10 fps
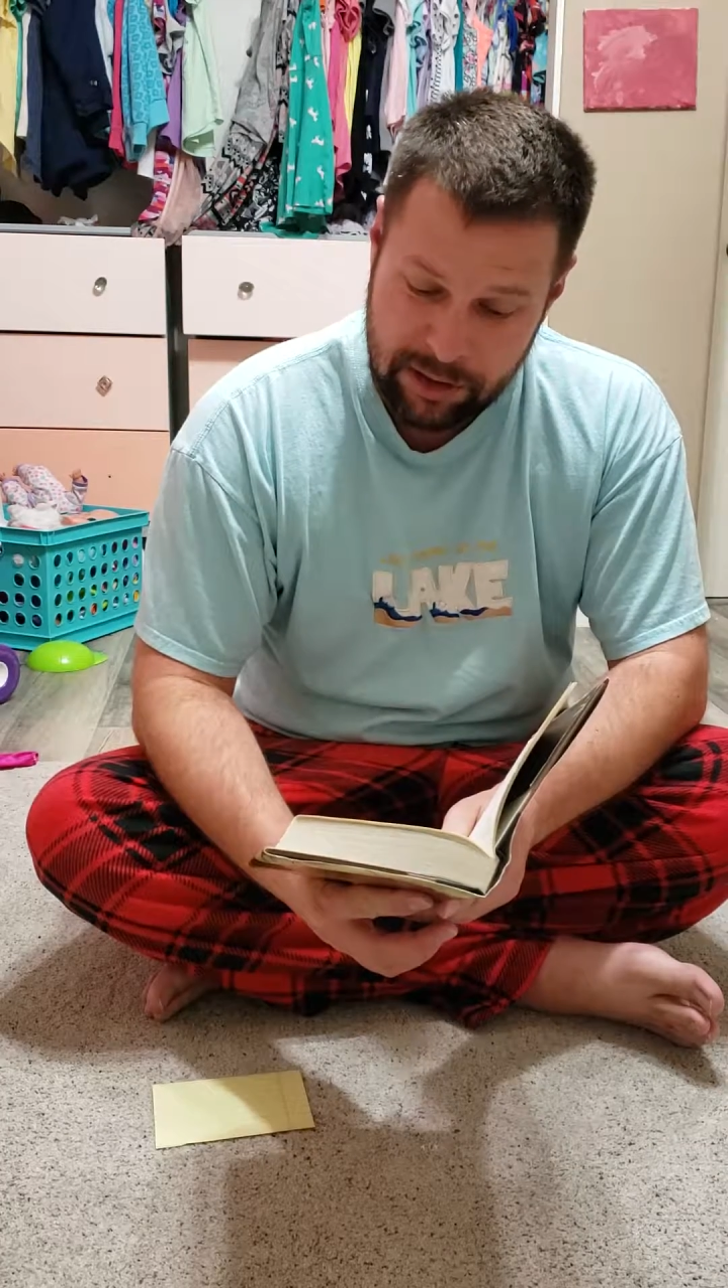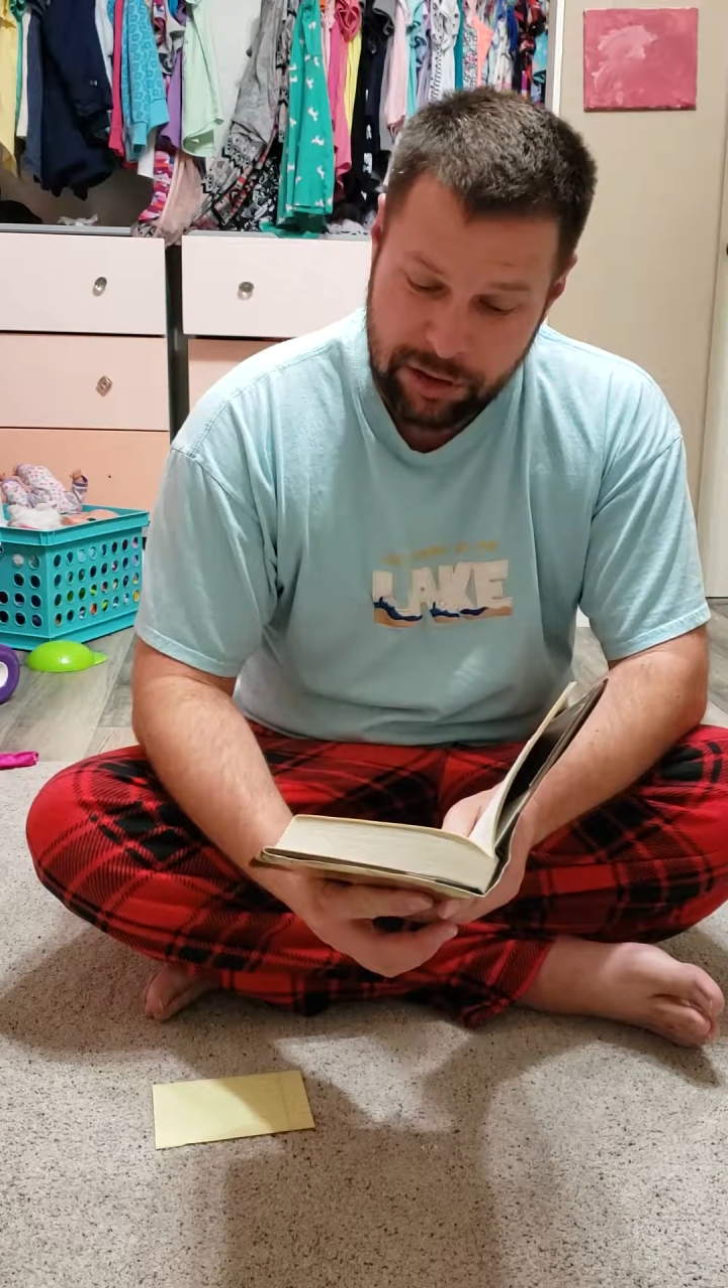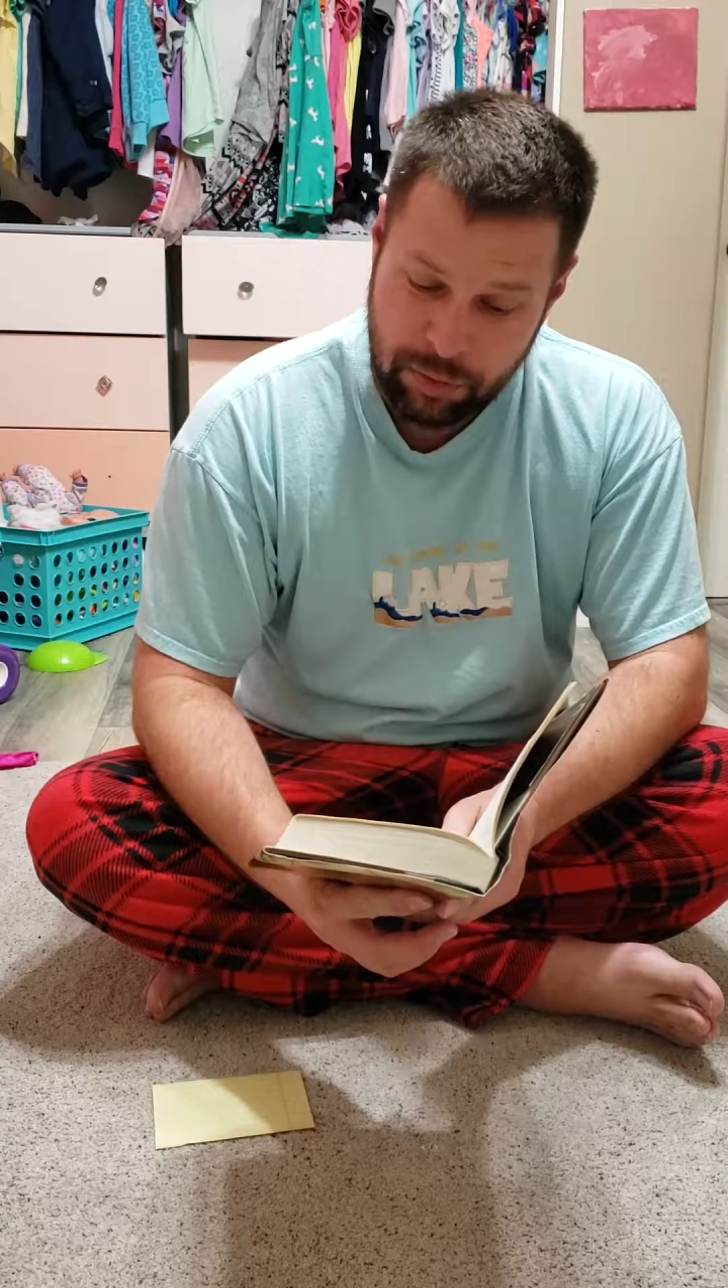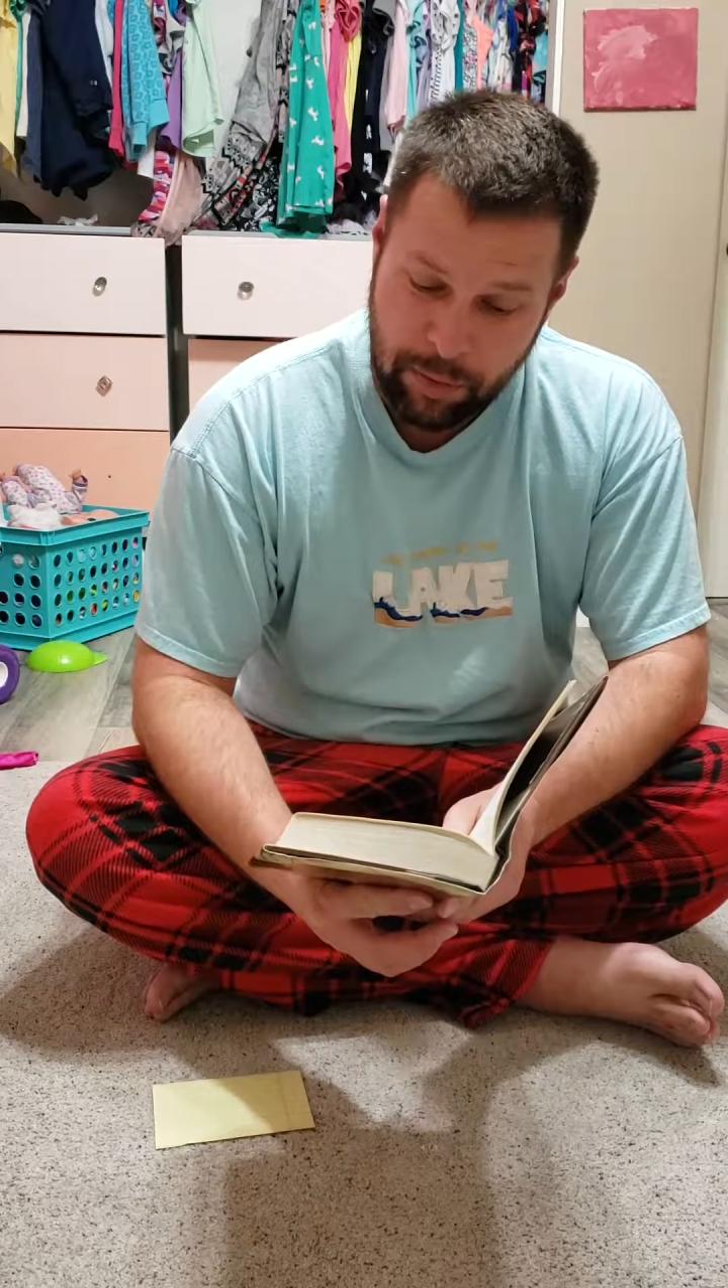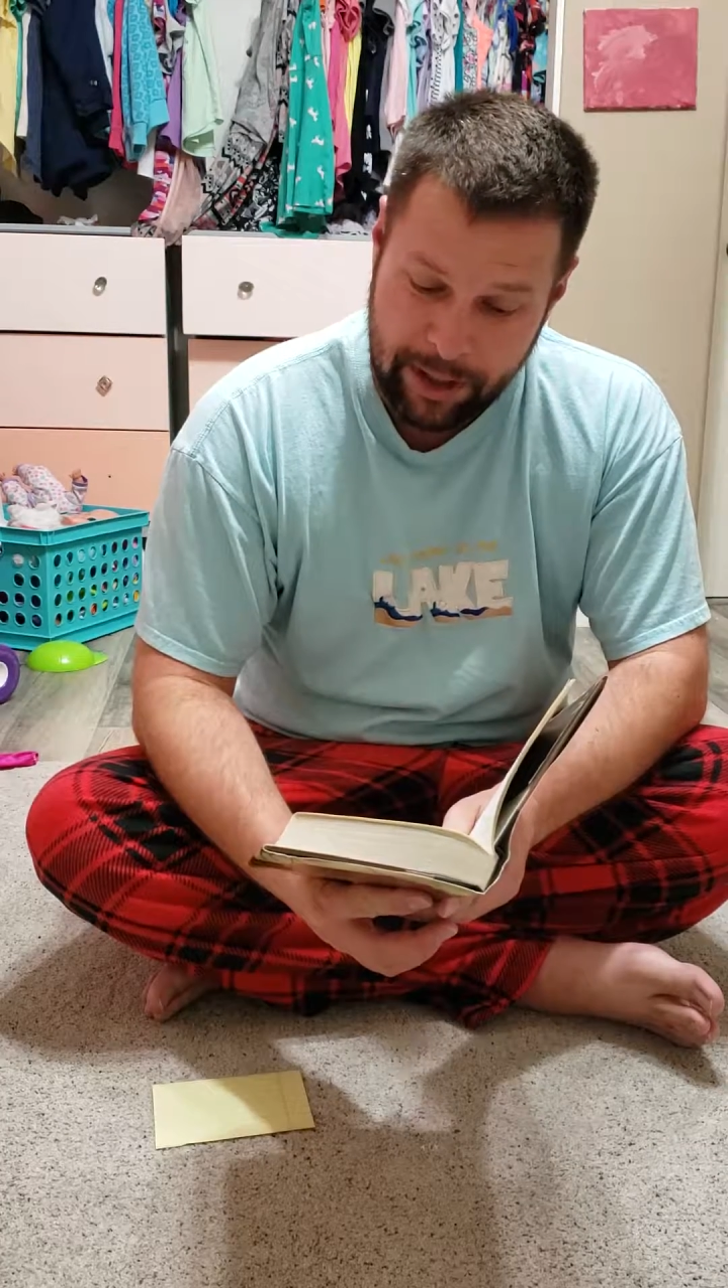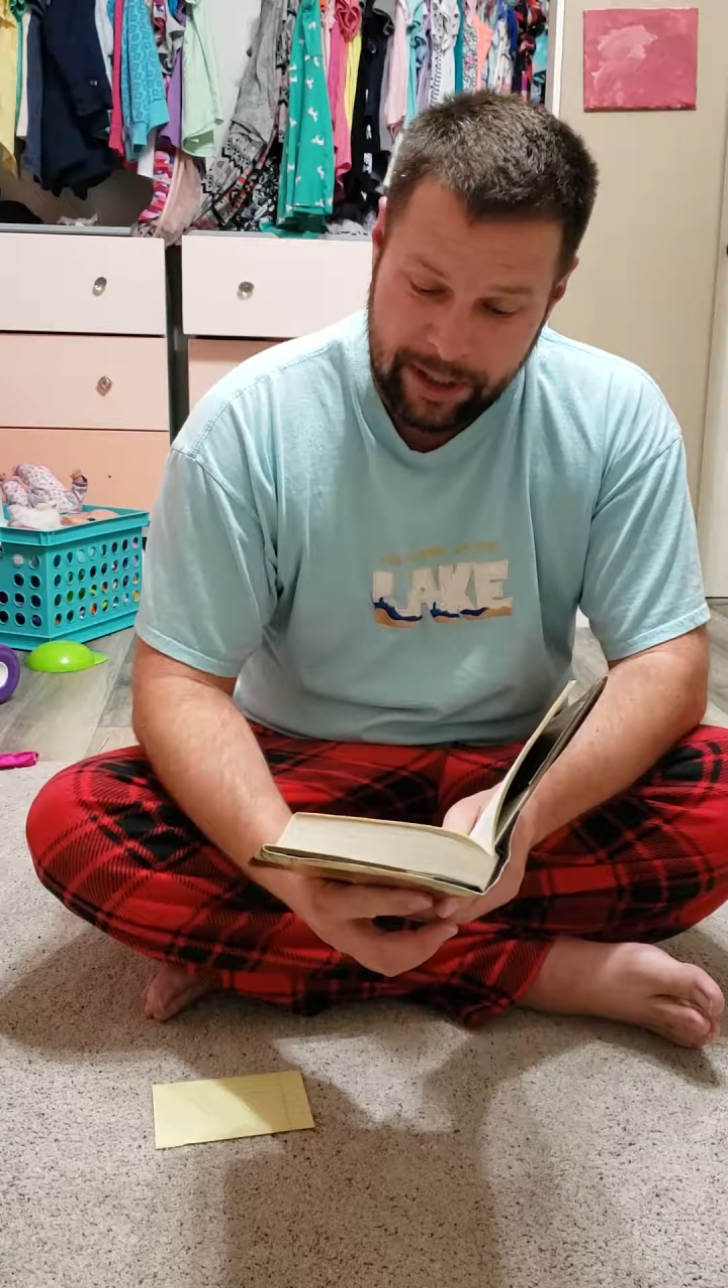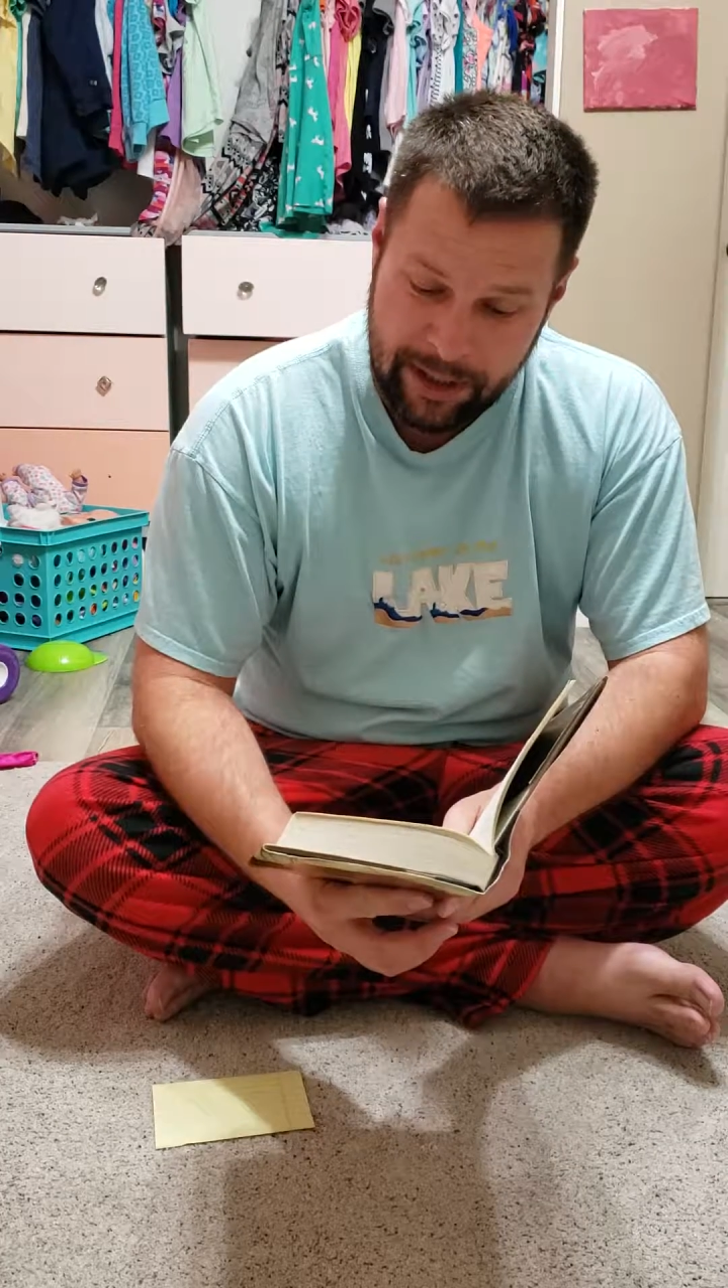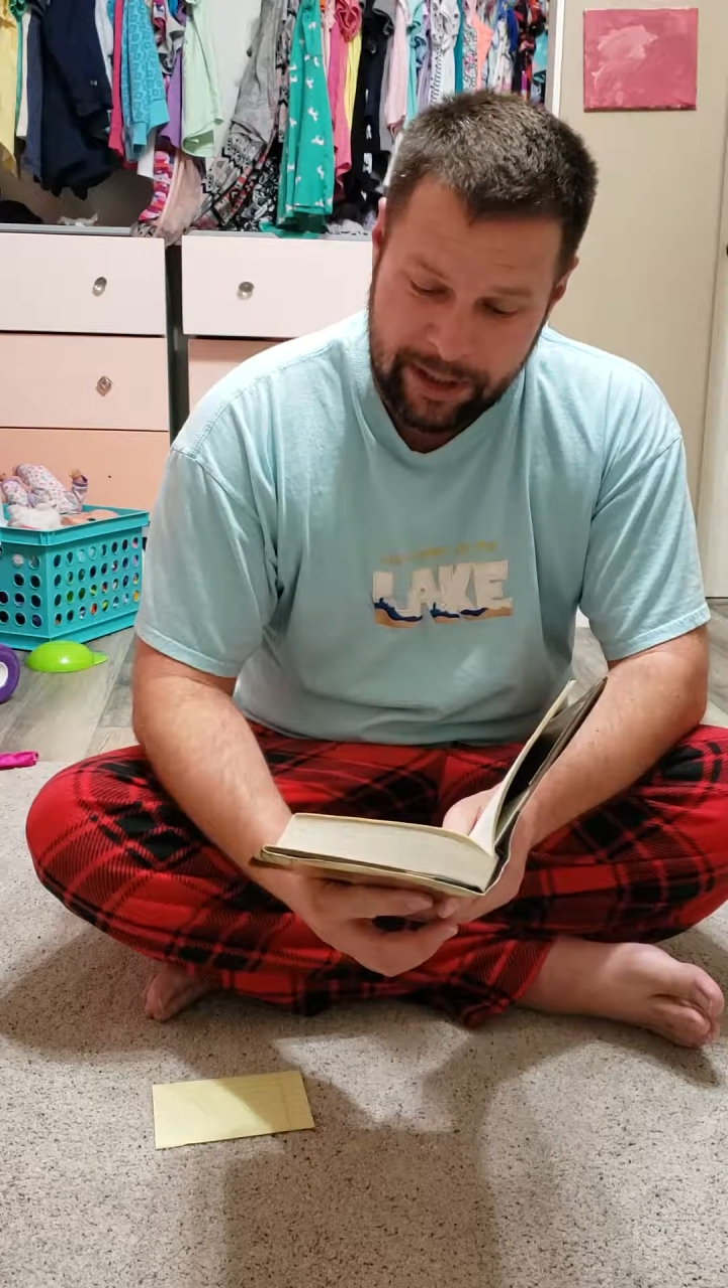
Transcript: swayed